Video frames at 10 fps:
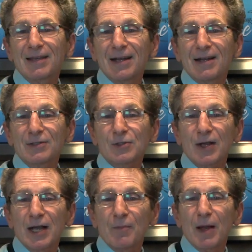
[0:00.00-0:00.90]
there. So
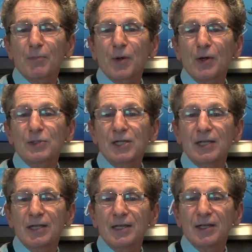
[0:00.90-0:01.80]
I got my
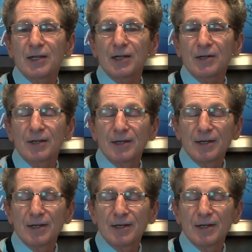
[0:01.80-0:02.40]
protein in here,